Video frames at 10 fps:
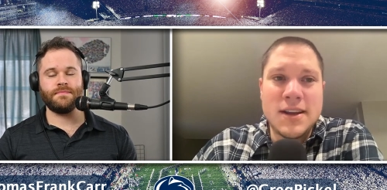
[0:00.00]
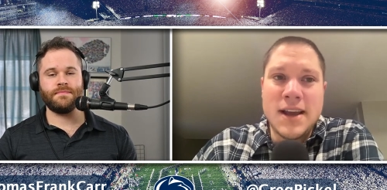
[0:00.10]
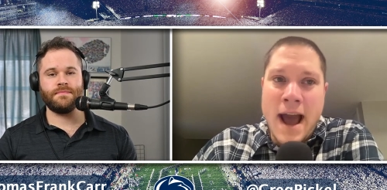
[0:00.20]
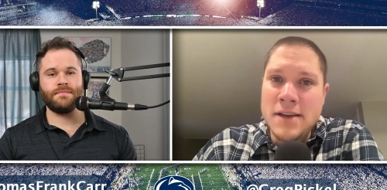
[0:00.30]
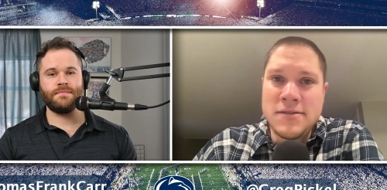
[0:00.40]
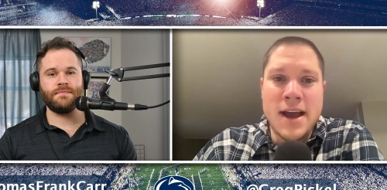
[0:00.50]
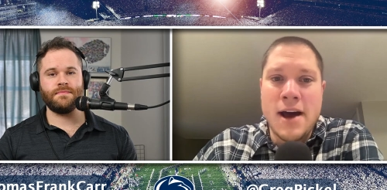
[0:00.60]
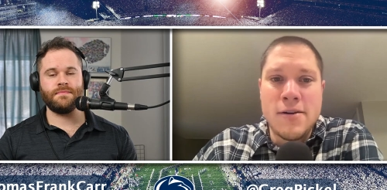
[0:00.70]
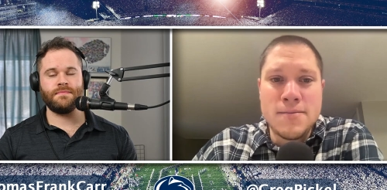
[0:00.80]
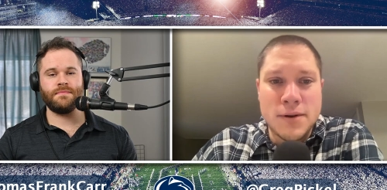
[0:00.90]
Speaker 1: has
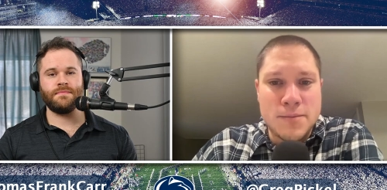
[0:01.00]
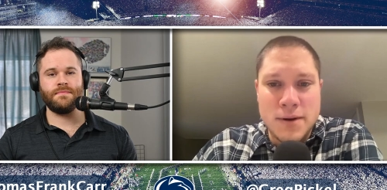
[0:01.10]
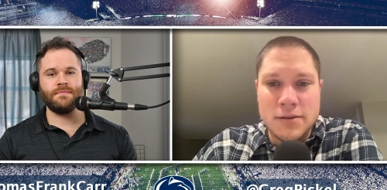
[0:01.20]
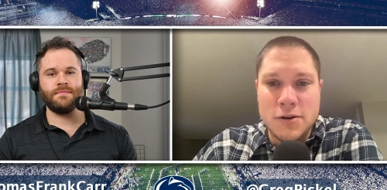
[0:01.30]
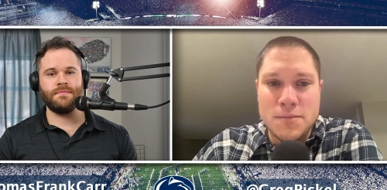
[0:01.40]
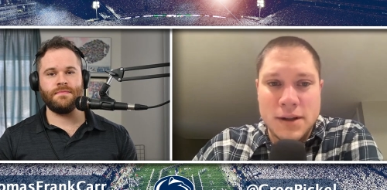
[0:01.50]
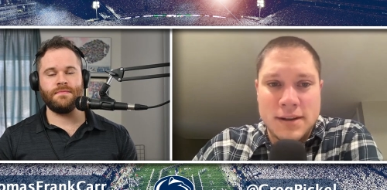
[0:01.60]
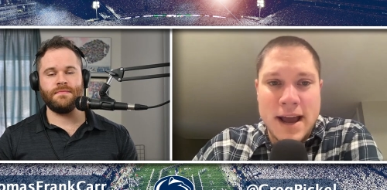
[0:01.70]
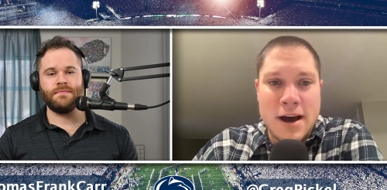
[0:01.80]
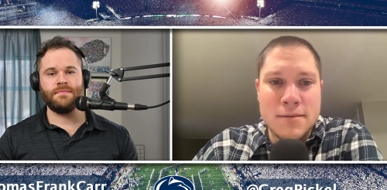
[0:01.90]
talent, but it's been a little
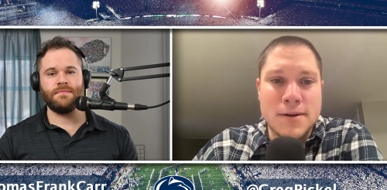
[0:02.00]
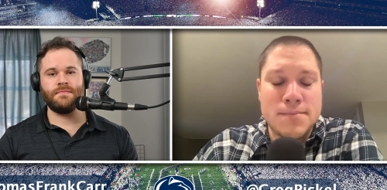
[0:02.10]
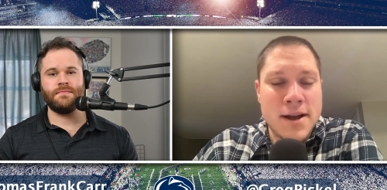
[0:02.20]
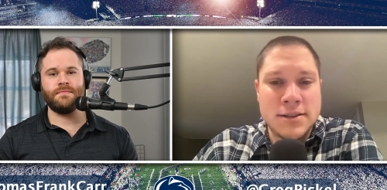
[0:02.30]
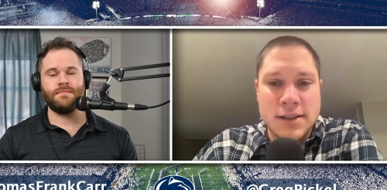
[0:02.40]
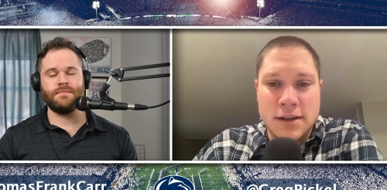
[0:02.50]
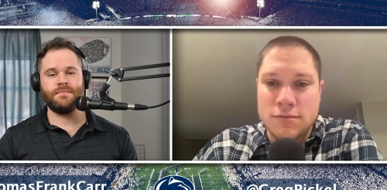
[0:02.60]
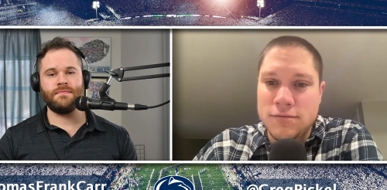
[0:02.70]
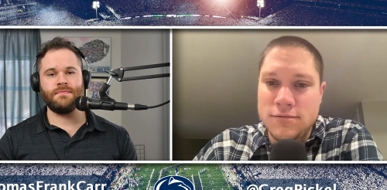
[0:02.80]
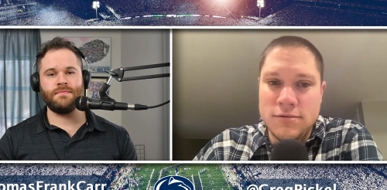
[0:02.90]
bit down. But Penn
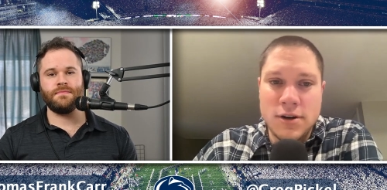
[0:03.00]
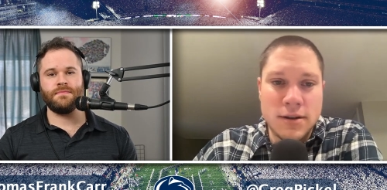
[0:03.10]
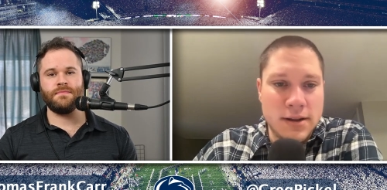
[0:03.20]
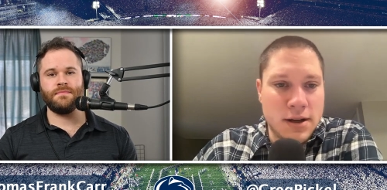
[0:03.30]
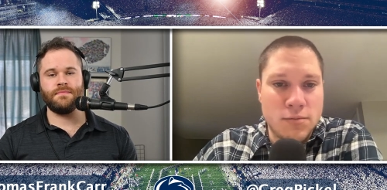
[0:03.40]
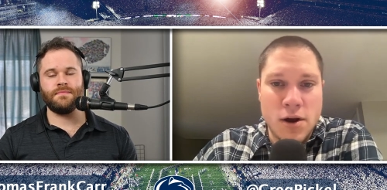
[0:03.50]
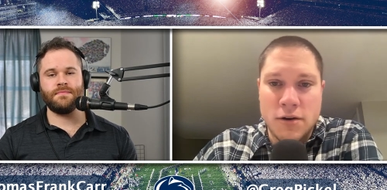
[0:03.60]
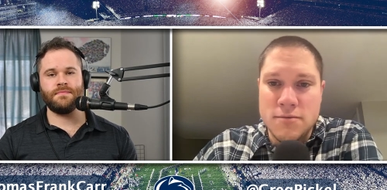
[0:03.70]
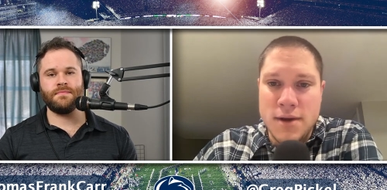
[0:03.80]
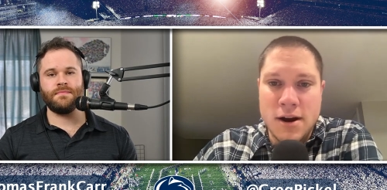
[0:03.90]
State's really done
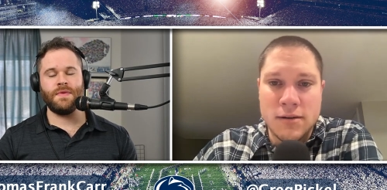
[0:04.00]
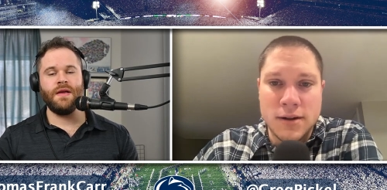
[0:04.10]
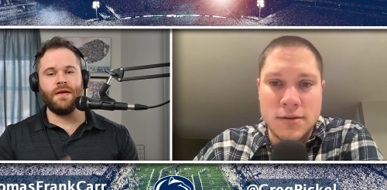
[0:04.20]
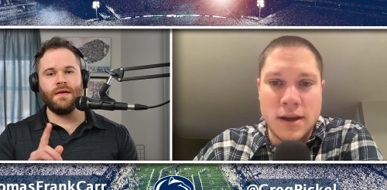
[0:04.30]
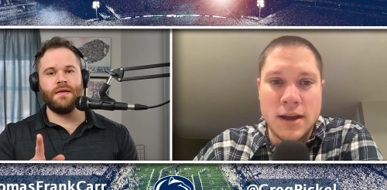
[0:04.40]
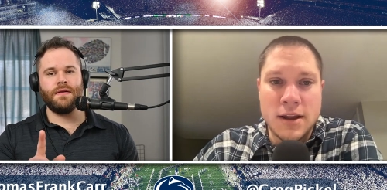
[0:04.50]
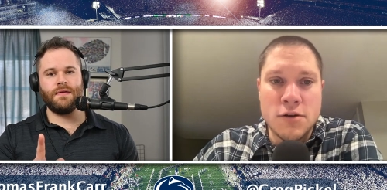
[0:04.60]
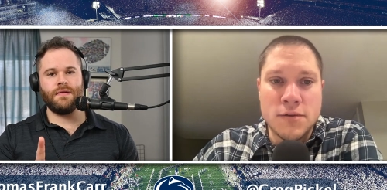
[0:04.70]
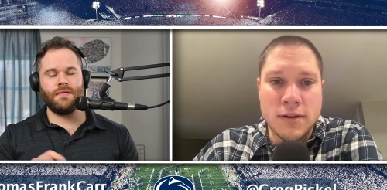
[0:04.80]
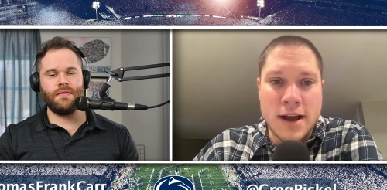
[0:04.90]
well in Maryland
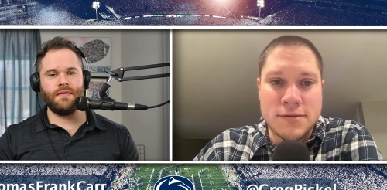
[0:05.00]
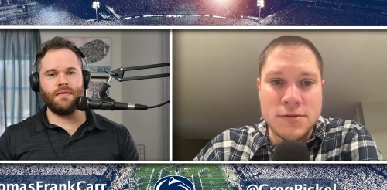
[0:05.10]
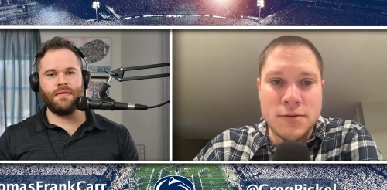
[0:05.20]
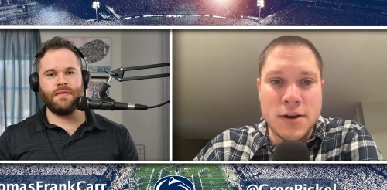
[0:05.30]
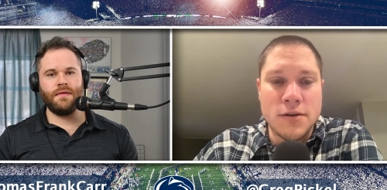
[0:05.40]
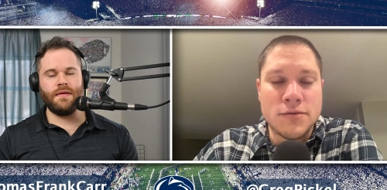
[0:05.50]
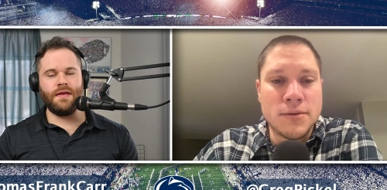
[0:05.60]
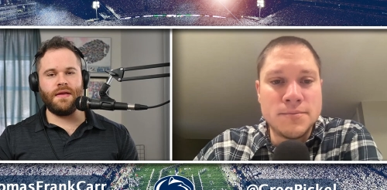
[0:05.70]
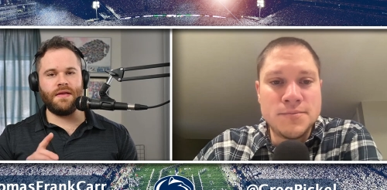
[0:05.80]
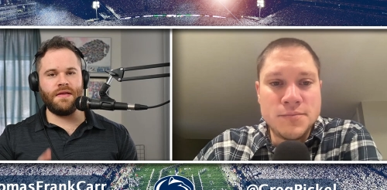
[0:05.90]
over the last few
Speaker 2: years.
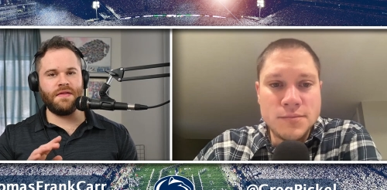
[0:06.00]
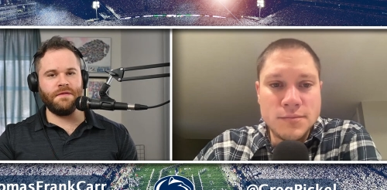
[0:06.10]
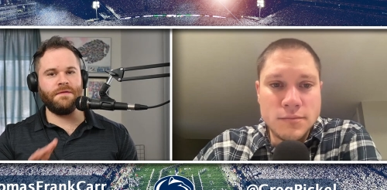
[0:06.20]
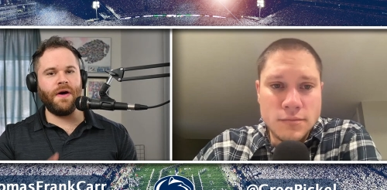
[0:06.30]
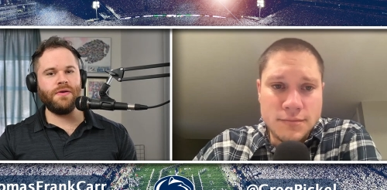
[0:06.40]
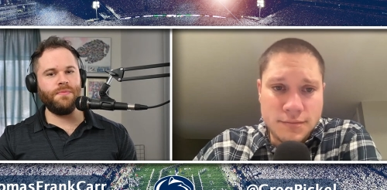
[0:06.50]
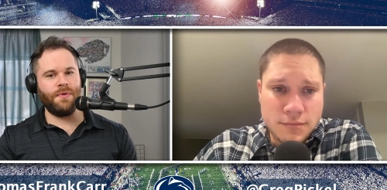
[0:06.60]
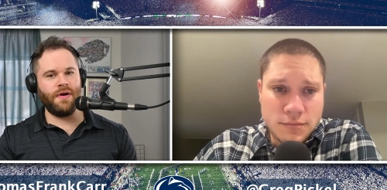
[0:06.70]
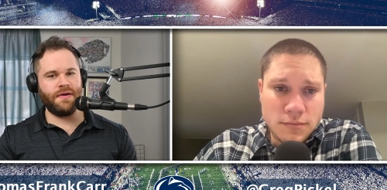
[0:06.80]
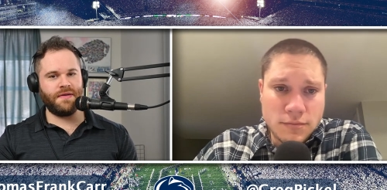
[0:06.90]
Is it the volume
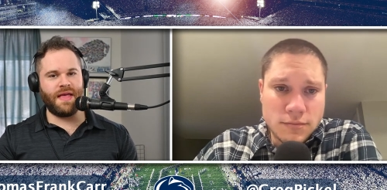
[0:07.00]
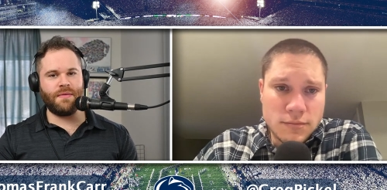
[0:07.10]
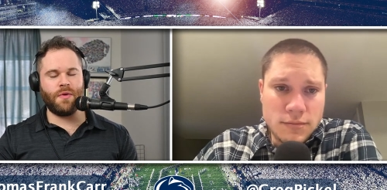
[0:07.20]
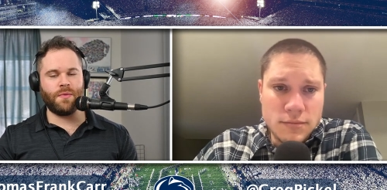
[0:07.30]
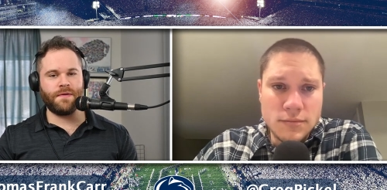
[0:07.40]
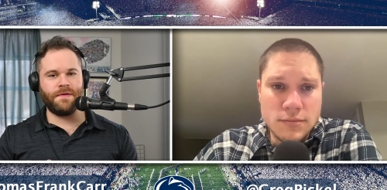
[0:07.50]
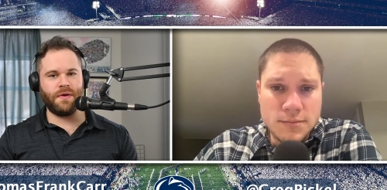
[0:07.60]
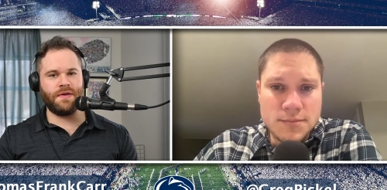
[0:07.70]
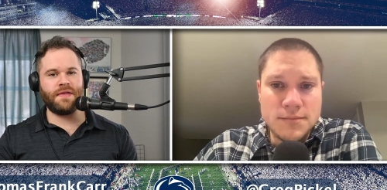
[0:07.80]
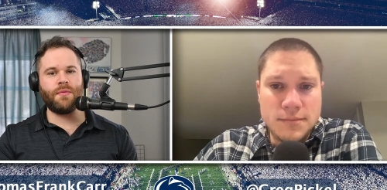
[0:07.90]
part? Is that what
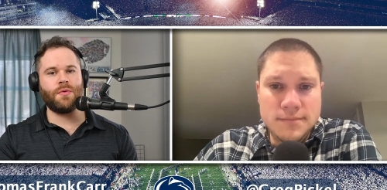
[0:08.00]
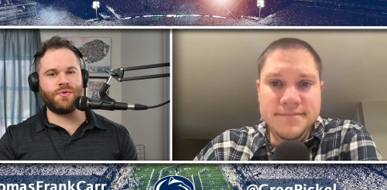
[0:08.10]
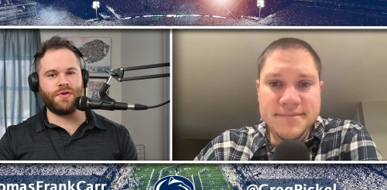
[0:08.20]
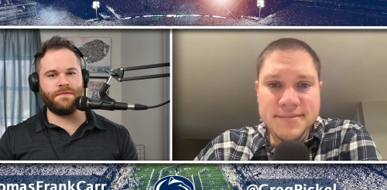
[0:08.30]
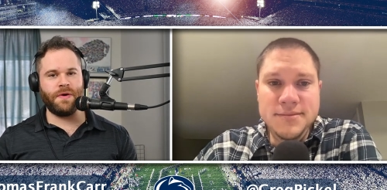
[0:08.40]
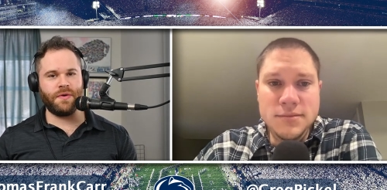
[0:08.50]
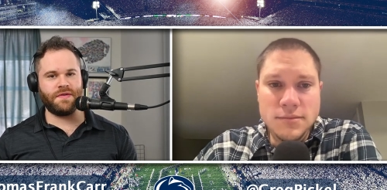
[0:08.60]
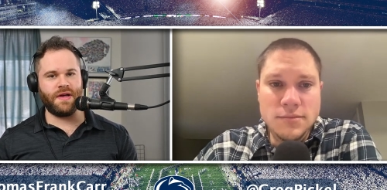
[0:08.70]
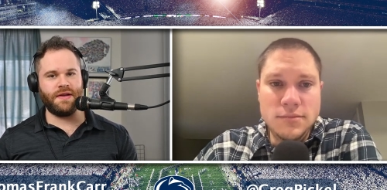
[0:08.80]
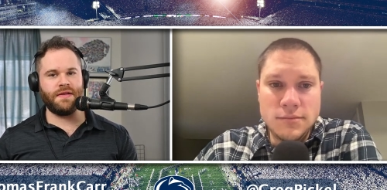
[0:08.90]
we should focus
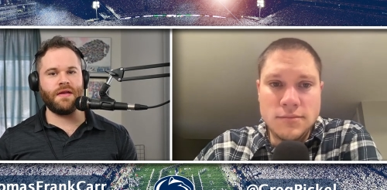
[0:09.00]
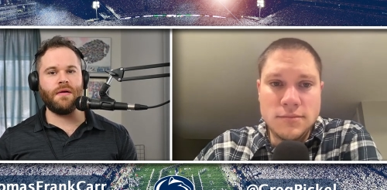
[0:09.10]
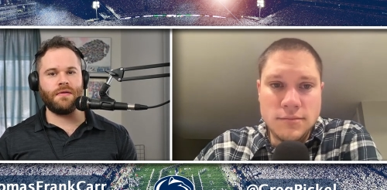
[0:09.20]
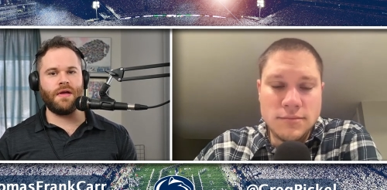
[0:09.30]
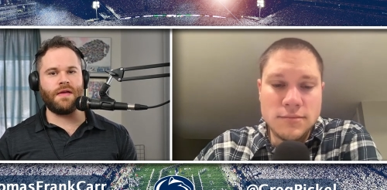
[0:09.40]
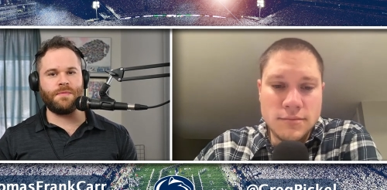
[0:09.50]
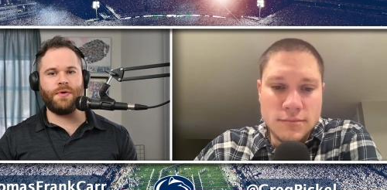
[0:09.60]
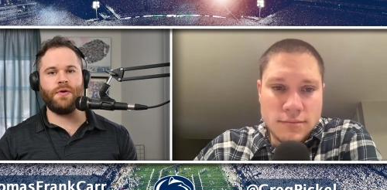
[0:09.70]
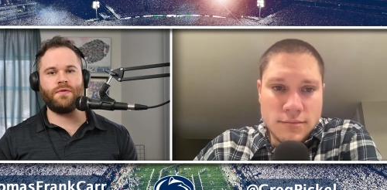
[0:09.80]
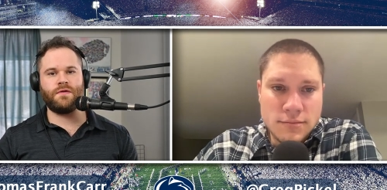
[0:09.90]
on, as
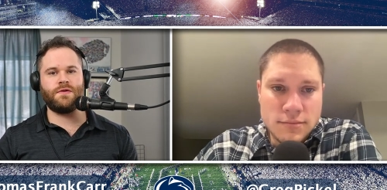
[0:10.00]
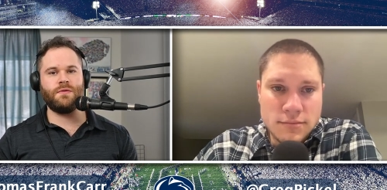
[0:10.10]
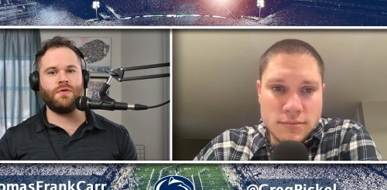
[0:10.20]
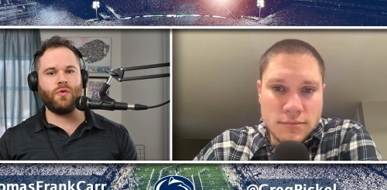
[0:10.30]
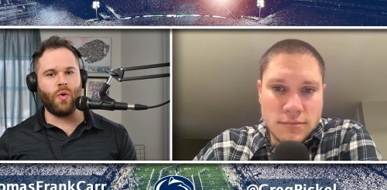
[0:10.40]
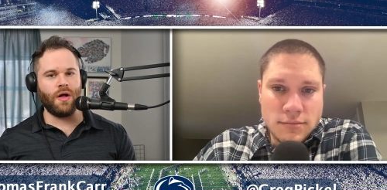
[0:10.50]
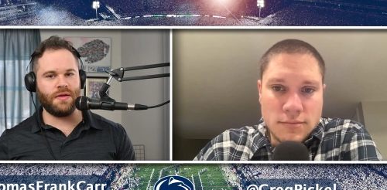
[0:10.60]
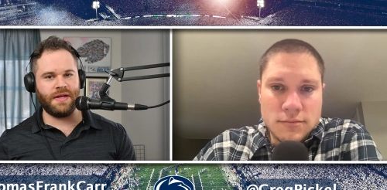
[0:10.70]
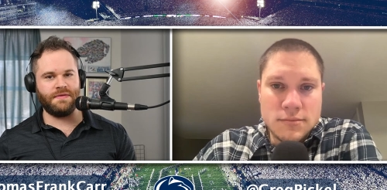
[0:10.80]
opposed to the quality of the